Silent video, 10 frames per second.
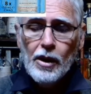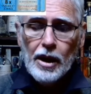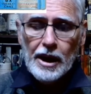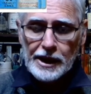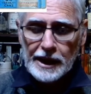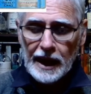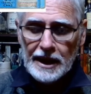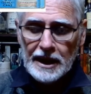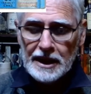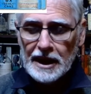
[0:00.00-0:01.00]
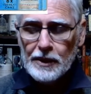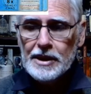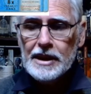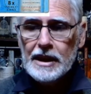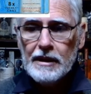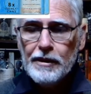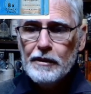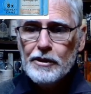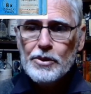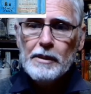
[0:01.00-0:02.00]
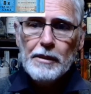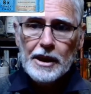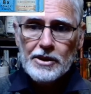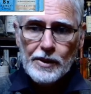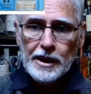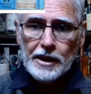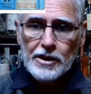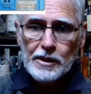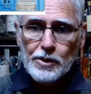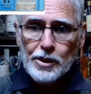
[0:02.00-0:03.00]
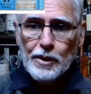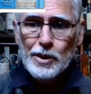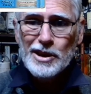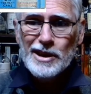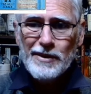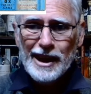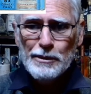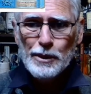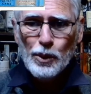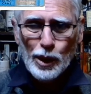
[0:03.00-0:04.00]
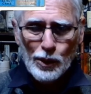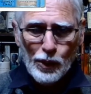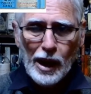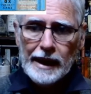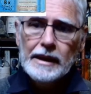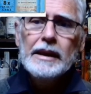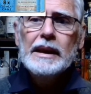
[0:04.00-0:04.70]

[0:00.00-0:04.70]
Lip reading: And then there is the Fever Tree Mediterranean Tonic Water, which is available worldwide.